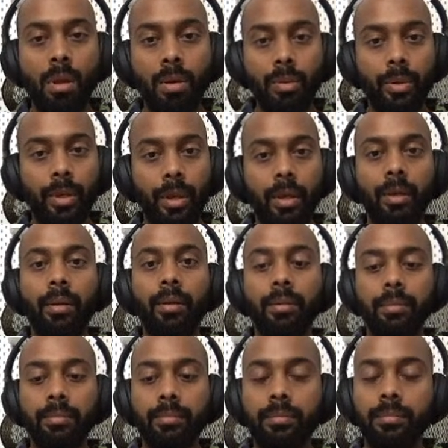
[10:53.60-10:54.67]
okay,
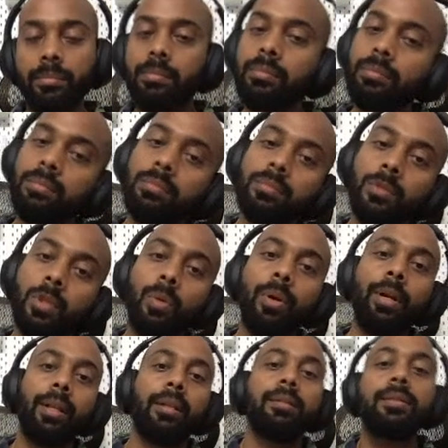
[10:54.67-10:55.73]

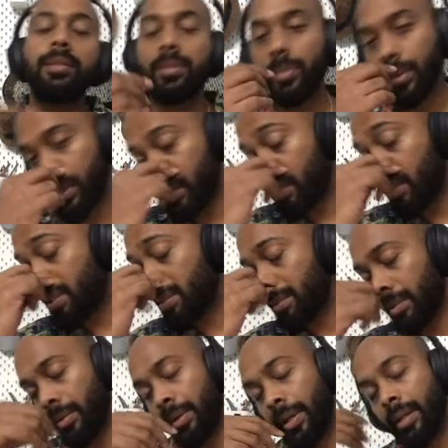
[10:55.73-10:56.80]
what else? What
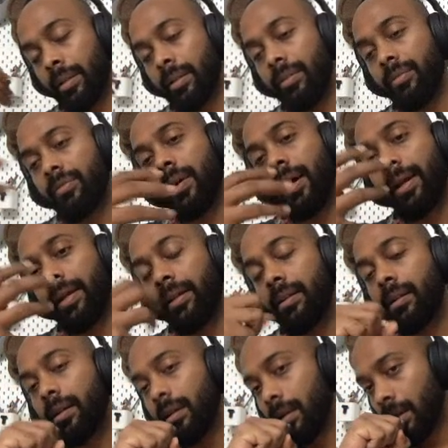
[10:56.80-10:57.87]
else you can
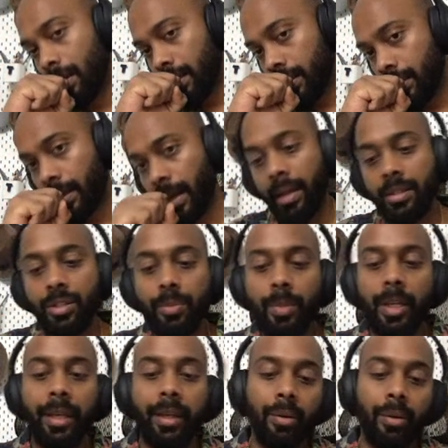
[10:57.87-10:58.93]
define
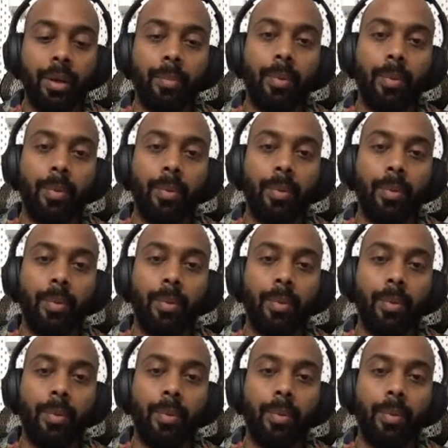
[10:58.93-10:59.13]
tangibly? Okay,